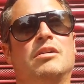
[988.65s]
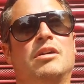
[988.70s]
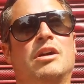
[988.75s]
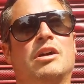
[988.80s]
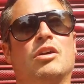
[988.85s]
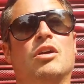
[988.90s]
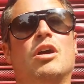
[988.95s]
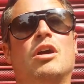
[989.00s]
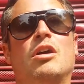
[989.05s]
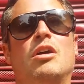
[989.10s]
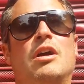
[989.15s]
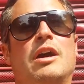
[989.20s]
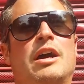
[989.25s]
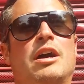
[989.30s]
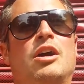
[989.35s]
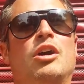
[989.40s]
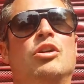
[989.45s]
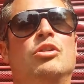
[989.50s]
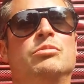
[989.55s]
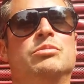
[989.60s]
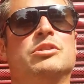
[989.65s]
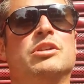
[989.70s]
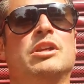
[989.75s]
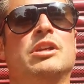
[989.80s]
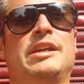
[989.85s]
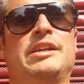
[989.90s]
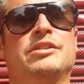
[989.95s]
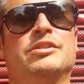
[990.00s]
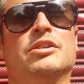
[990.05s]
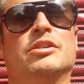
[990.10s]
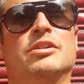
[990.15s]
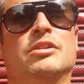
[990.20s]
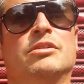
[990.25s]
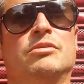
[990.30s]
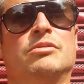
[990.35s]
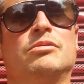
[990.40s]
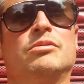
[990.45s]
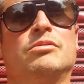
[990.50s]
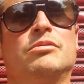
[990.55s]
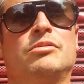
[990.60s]
I got high hopes that he's going
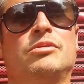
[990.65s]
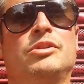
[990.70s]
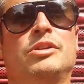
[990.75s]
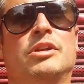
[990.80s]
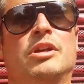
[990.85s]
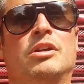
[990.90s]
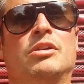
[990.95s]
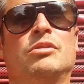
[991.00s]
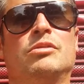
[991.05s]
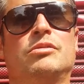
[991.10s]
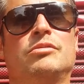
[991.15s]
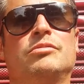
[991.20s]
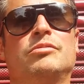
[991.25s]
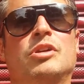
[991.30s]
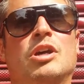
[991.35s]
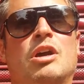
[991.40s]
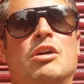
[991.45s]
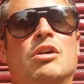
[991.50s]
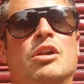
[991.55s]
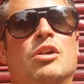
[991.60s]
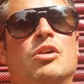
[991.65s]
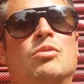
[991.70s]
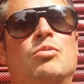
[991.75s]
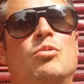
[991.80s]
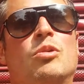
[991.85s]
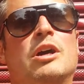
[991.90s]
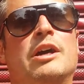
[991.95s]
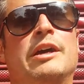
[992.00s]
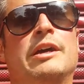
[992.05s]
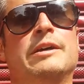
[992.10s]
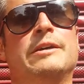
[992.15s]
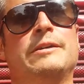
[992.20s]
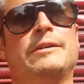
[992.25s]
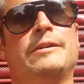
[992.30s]
to, you know, go a long way.